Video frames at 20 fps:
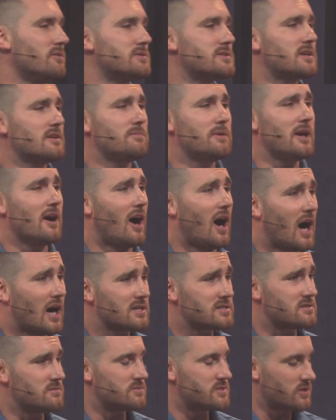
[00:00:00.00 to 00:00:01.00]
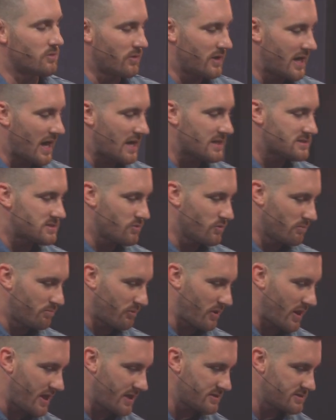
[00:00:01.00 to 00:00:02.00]
It was gonna be awesome. So we got into a
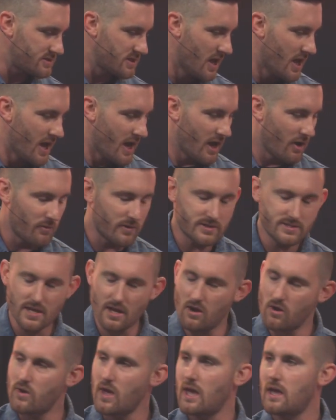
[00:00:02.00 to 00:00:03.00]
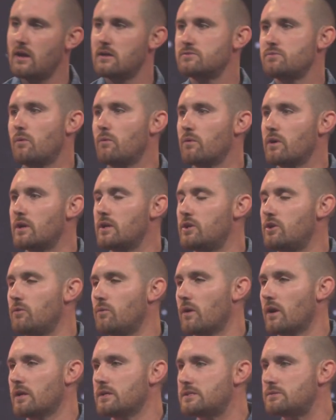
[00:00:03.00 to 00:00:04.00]
place and we said, okay, here's what we're gonna
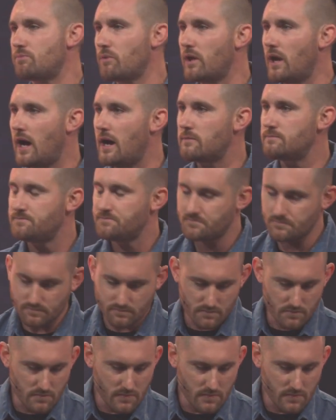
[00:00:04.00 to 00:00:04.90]
do. We're gonna split up